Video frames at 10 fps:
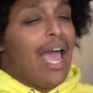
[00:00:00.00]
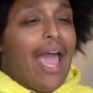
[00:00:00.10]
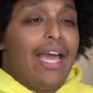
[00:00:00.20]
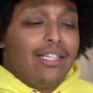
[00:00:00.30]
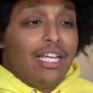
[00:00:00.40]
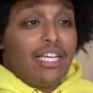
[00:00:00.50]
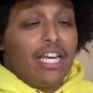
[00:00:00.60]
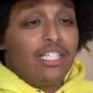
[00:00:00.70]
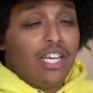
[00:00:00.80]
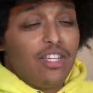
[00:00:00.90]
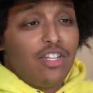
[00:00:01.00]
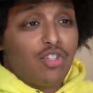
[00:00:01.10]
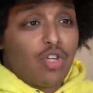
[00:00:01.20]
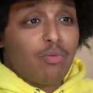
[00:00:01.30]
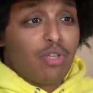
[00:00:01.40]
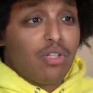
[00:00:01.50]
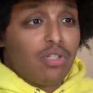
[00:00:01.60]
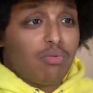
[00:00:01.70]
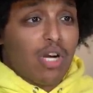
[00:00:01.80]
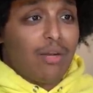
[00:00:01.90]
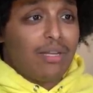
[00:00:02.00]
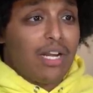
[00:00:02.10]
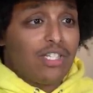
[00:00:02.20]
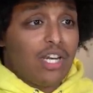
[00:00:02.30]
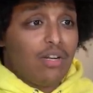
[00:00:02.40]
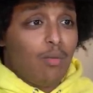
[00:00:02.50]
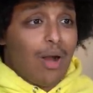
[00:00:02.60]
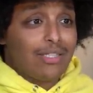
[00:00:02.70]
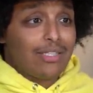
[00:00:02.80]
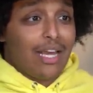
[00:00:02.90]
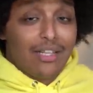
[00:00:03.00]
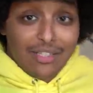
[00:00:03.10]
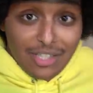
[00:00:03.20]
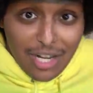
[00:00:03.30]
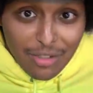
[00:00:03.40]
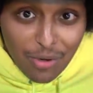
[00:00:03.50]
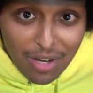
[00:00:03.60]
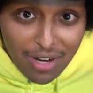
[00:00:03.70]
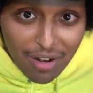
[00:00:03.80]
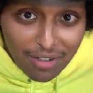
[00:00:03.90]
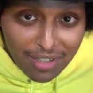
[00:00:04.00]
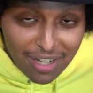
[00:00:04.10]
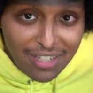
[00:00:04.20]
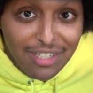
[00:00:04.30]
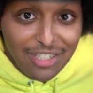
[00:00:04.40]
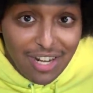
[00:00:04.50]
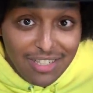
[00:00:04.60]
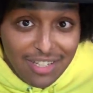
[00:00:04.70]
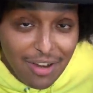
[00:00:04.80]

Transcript: Hey, link is in the description. Subscribe to that channel, watch that. Channel's already at 100K, shout out to